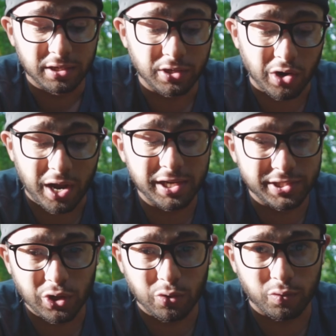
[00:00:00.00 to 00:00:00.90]
Your
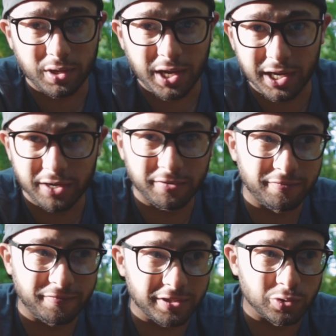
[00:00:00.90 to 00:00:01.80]
ISO kind
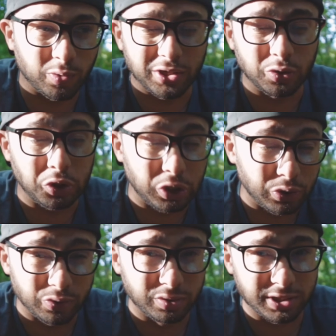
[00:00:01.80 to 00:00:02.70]
of is what you
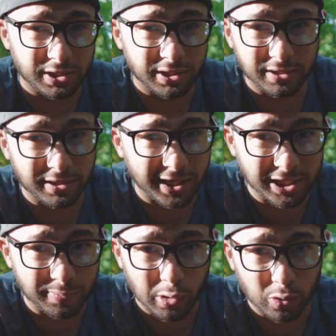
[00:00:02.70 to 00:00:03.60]
use to
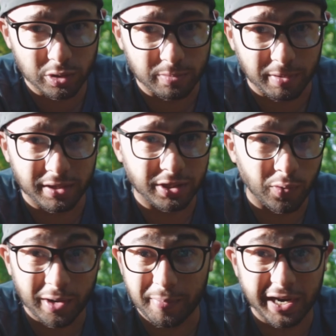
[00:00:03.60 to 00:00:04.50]
expose, but you
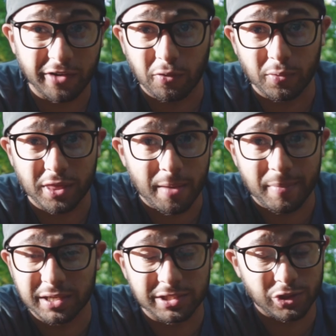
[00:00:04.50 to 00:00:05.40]
want to be careful with that
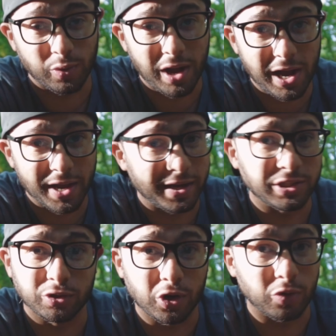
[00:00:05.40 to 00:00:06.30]
because too high,
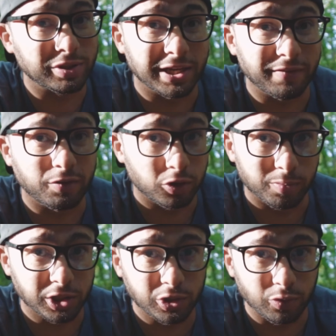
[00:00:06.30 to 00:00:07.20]
as you know, is going to give you too
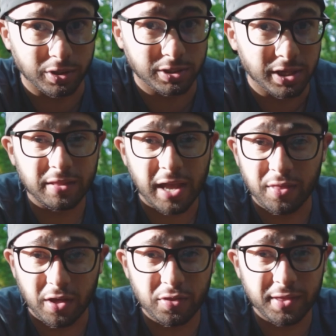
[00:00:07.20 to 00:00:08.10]
much noise.
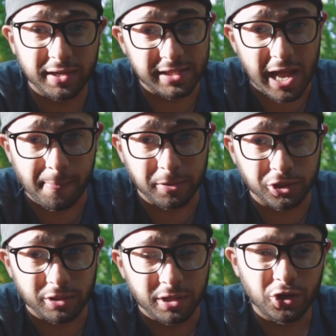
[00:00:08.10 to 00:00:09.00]
And the other thing is the aperture.